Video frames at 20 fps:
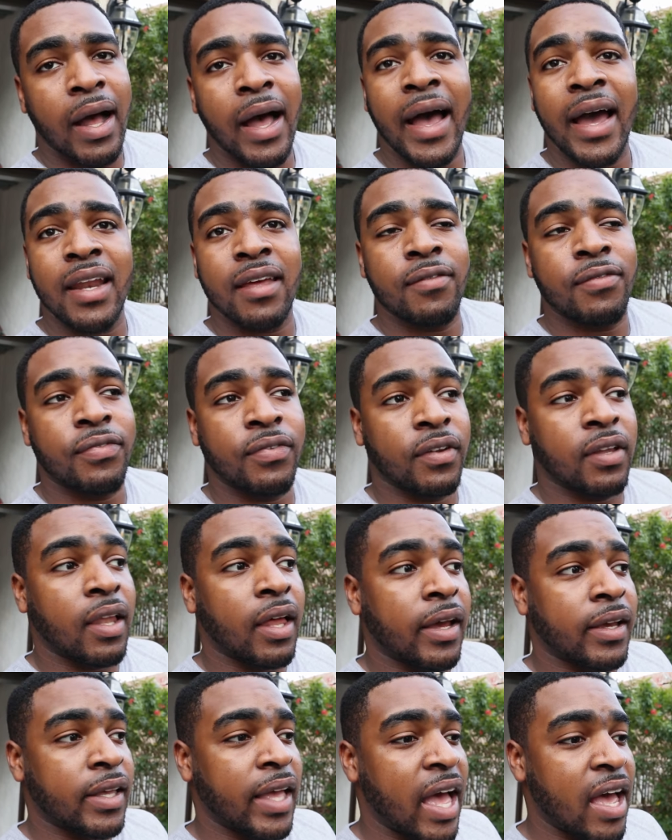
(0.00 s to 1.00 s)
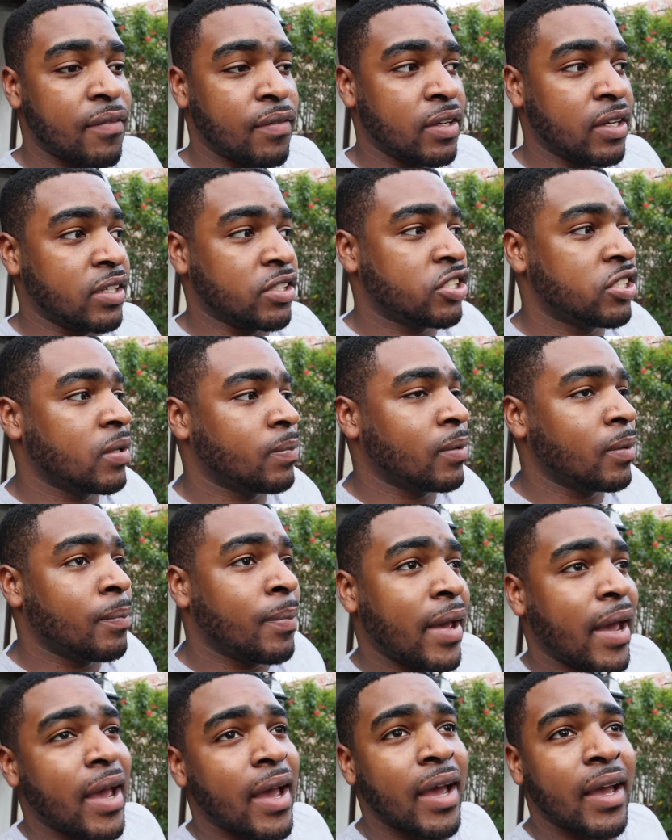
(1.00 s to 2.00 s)
I didn't feel like having to ship it
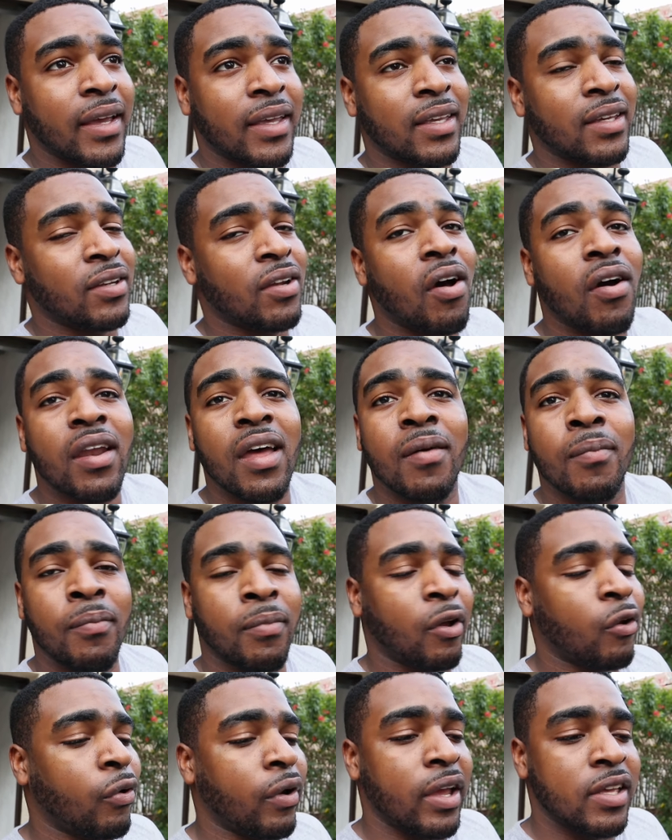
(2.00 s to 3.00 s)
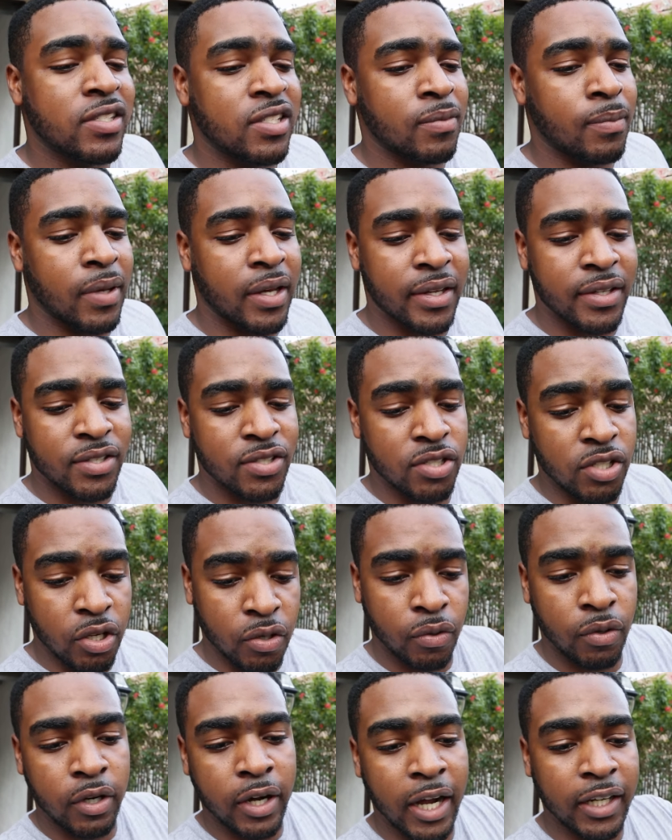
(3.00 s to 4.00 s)
back and all that crazy mess.
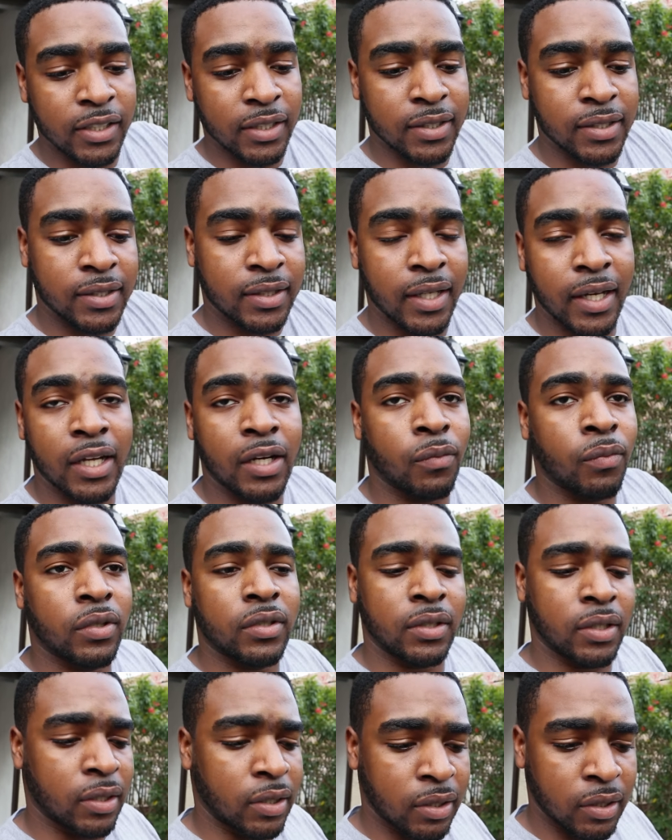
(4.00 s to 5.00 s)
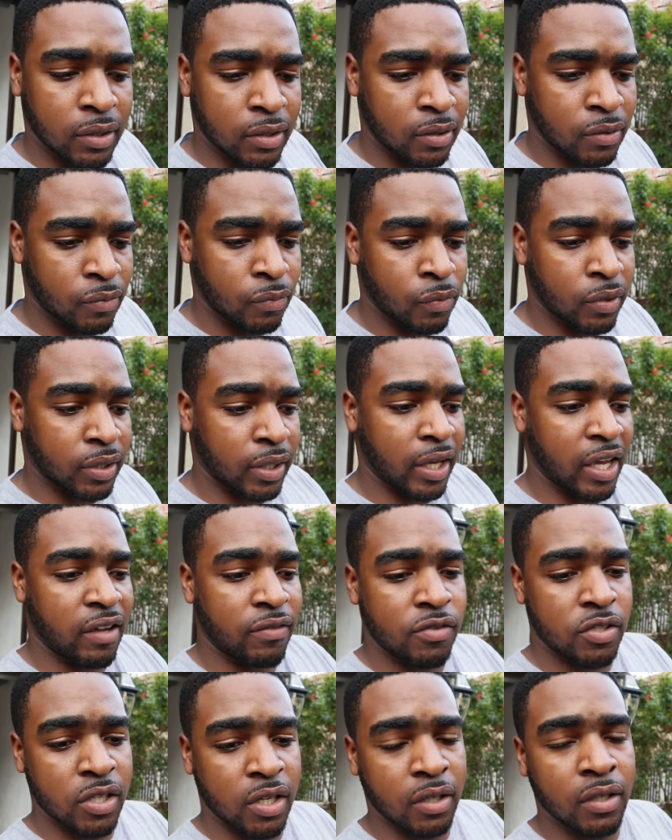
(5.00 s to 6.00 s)
So I just stayed with the with the
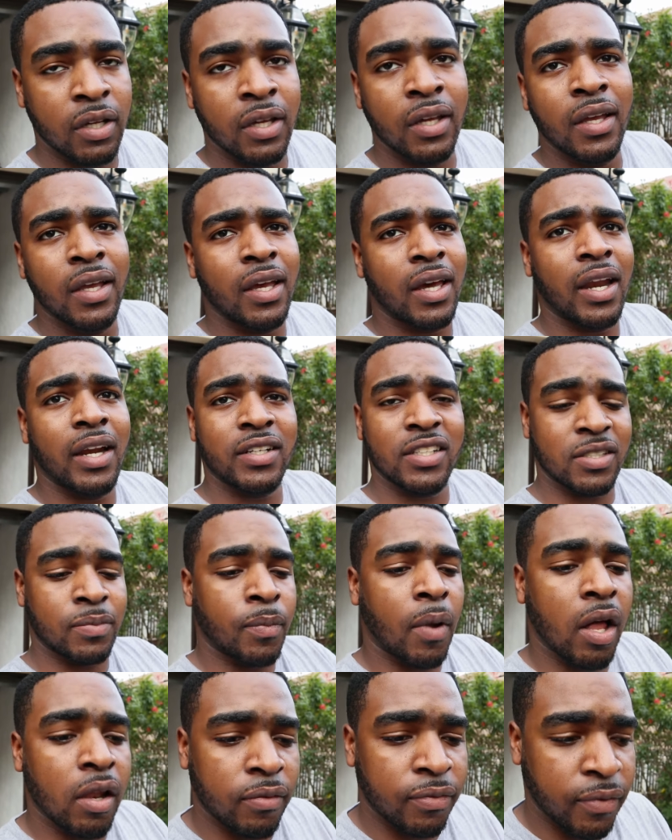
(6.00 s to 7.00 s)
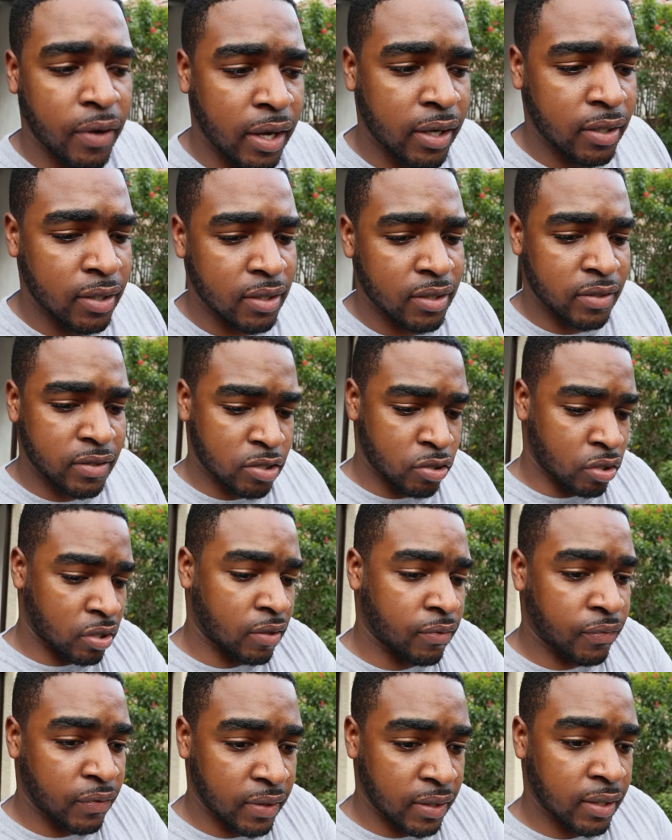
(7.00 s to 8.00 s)
8th gen and I just modified it so it
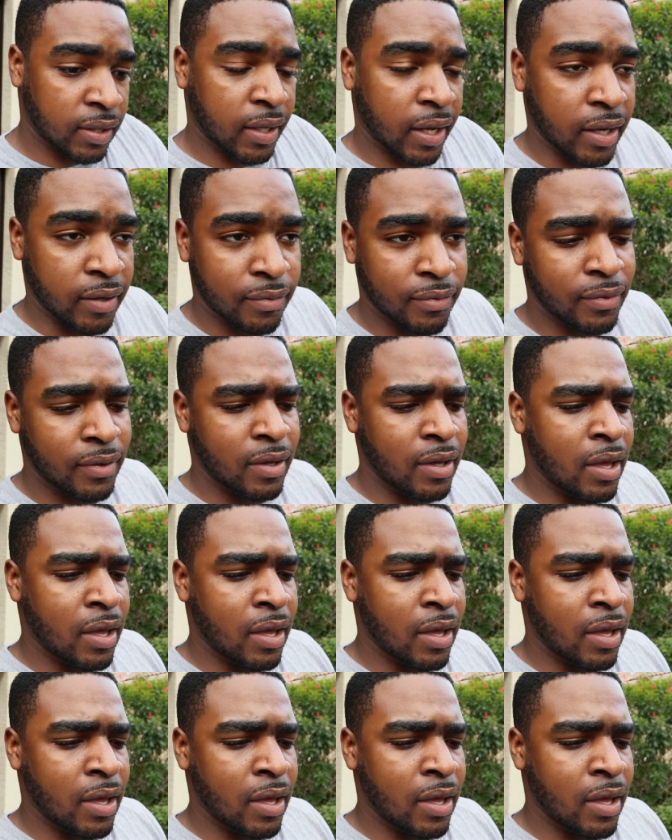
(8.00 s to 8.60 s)
could fit the ninth.